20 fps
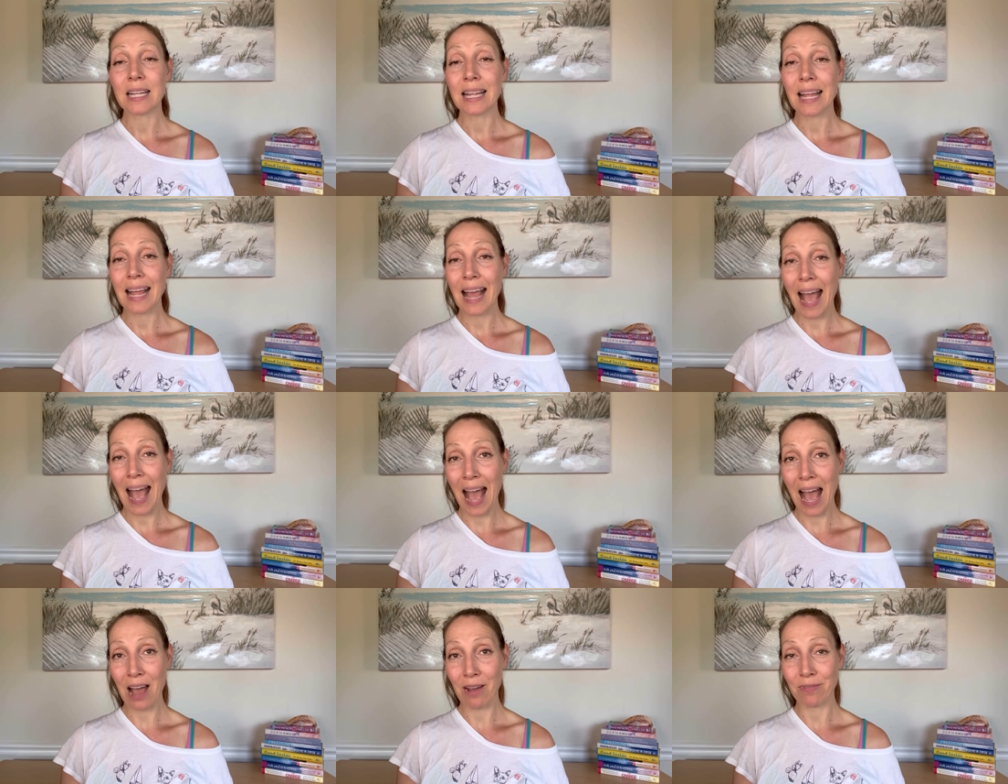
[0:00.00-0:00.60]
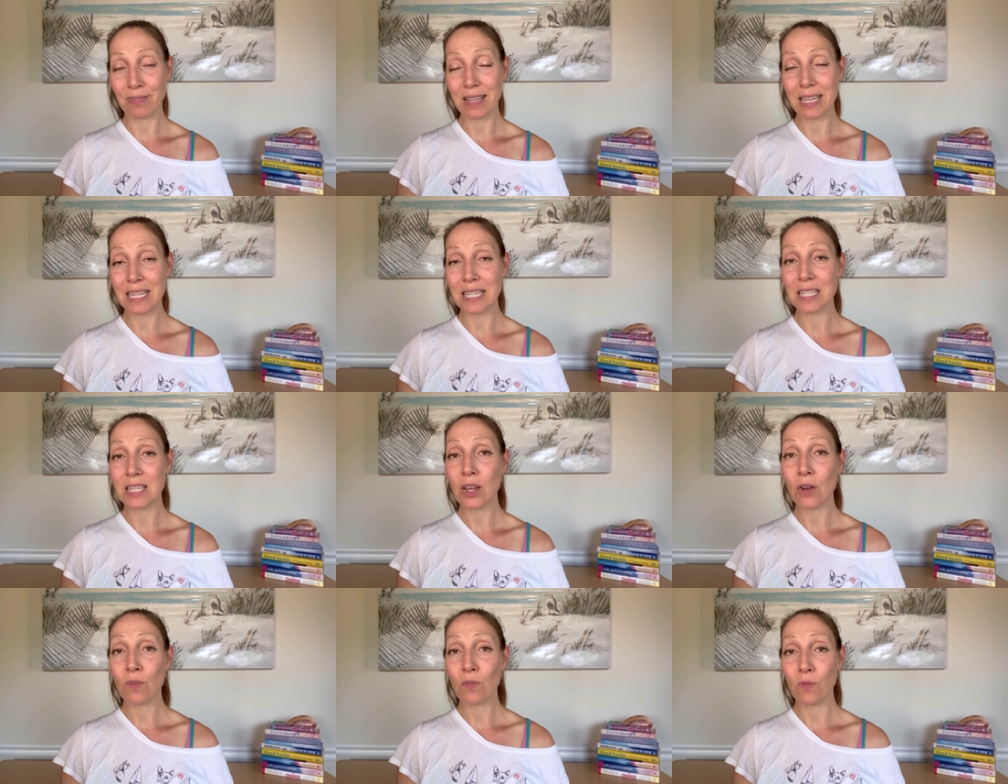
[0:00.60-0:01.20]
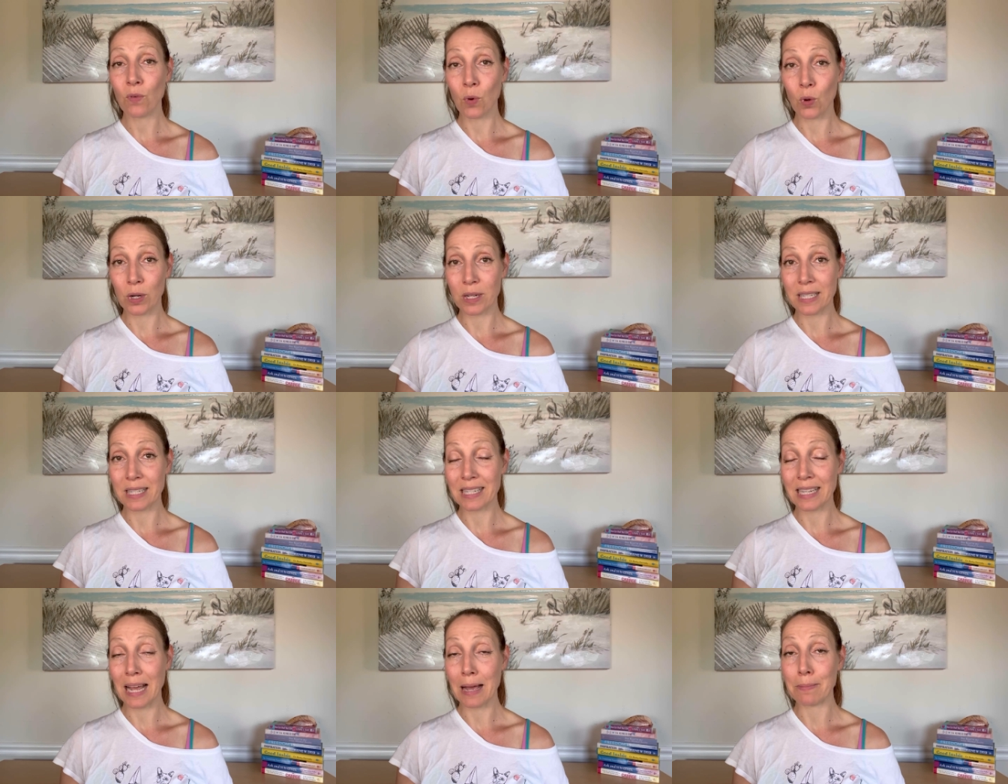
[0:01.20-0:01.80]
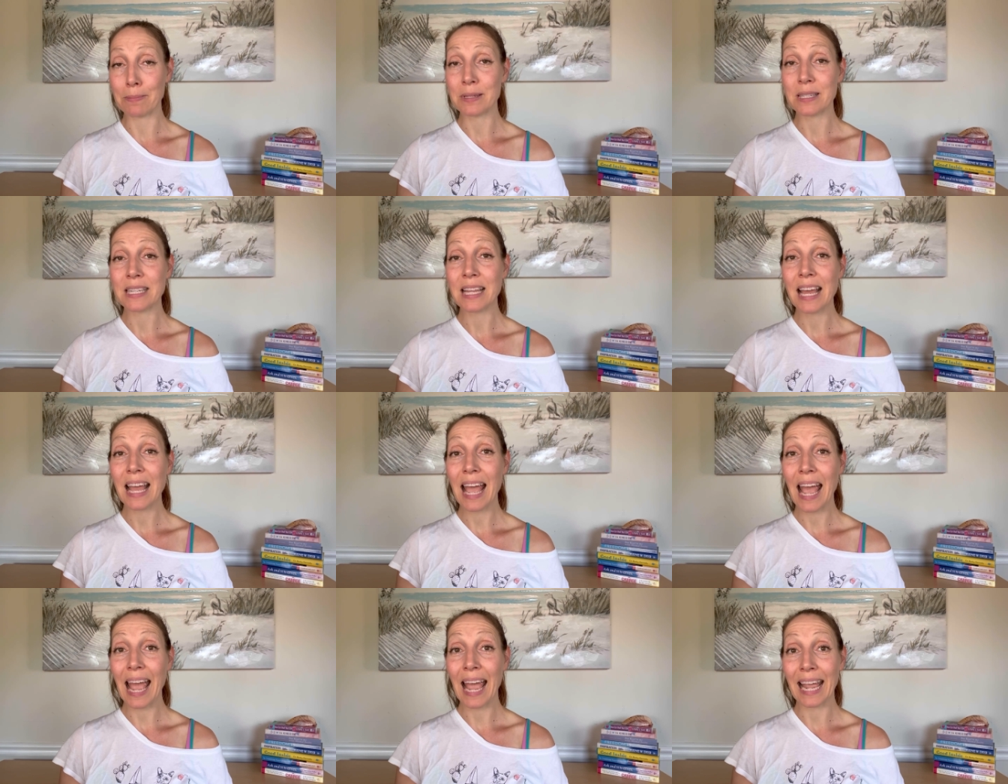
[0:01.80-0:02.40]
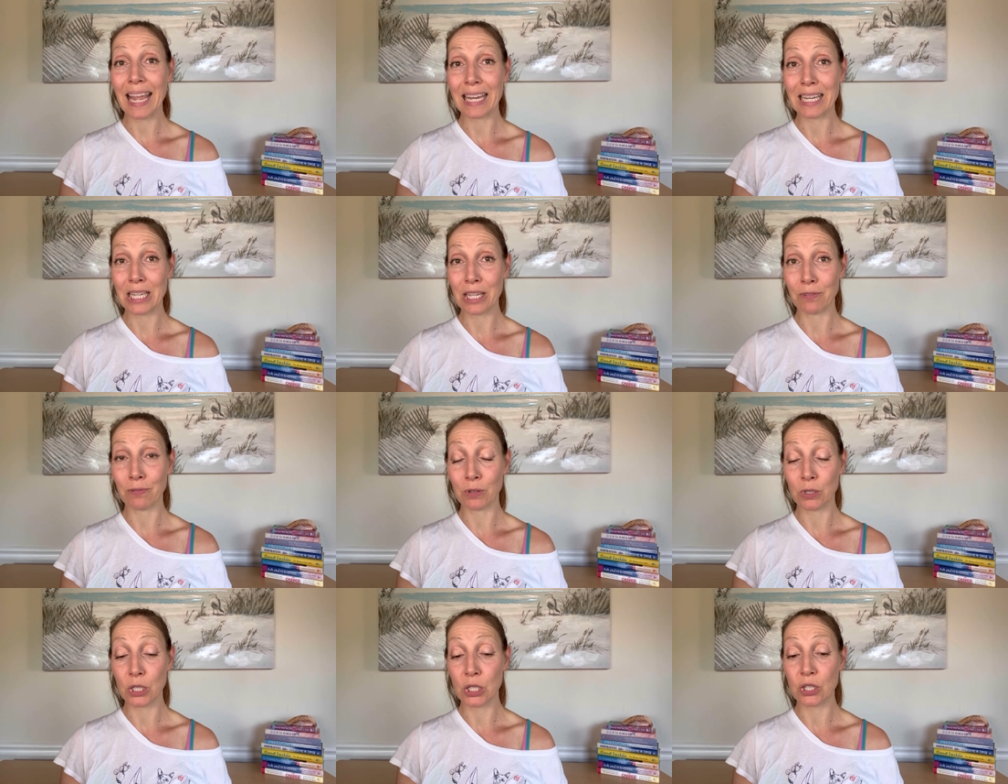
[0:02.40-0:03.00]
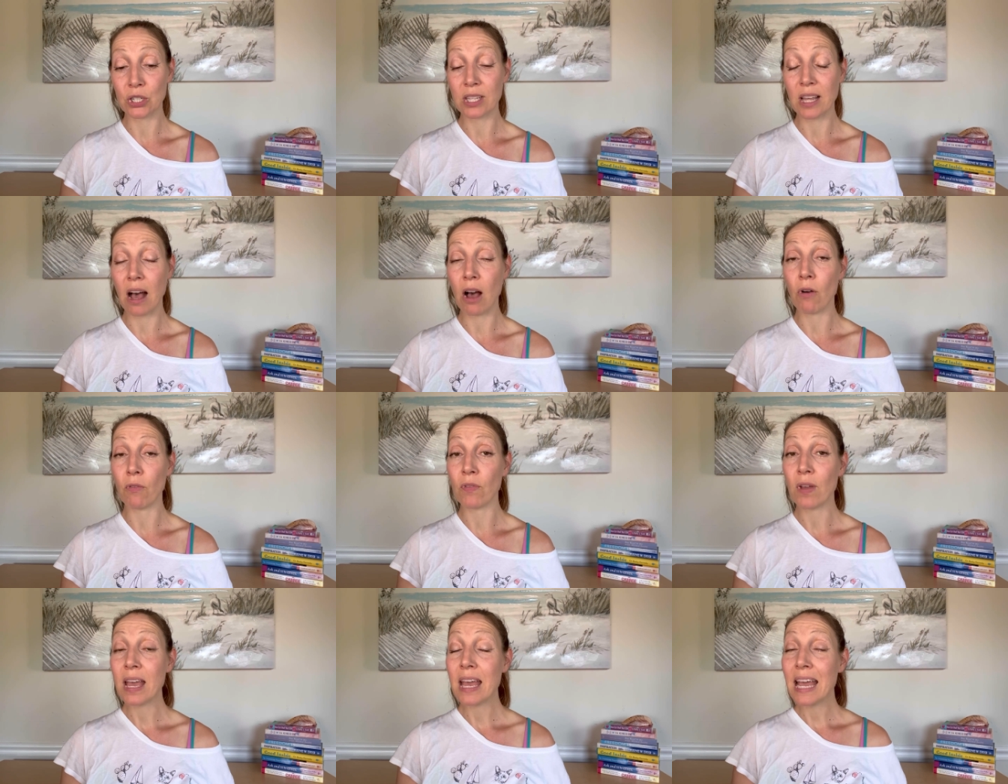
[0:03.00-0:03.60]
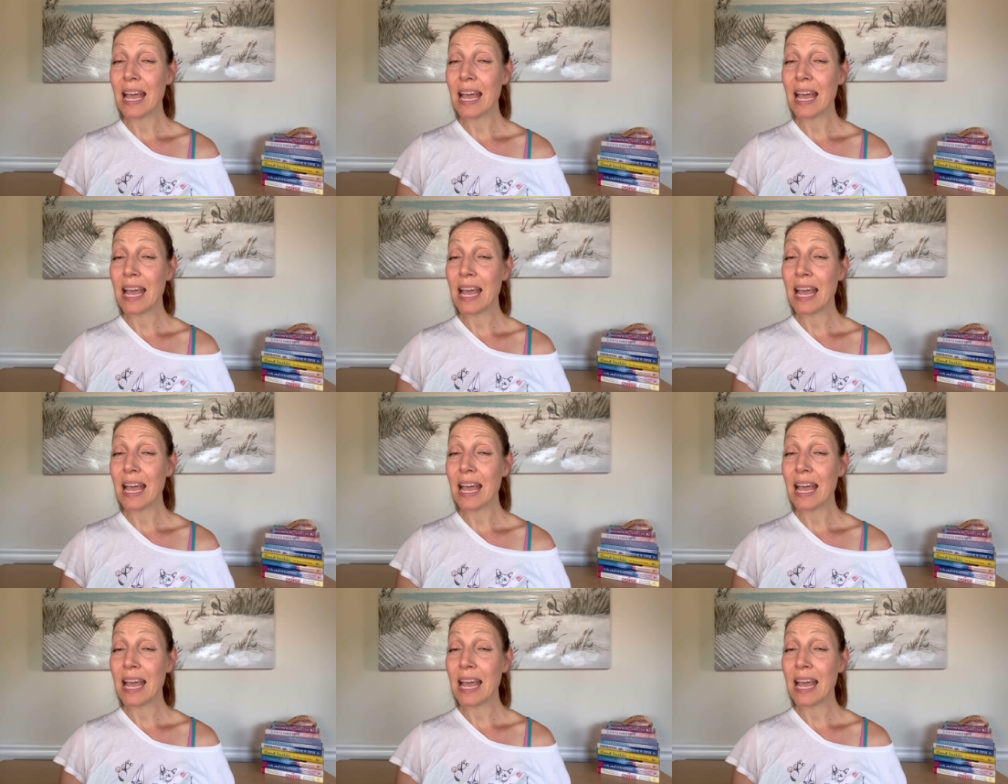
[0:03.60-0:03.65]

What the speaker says: Have these 4 steps handy for yourself.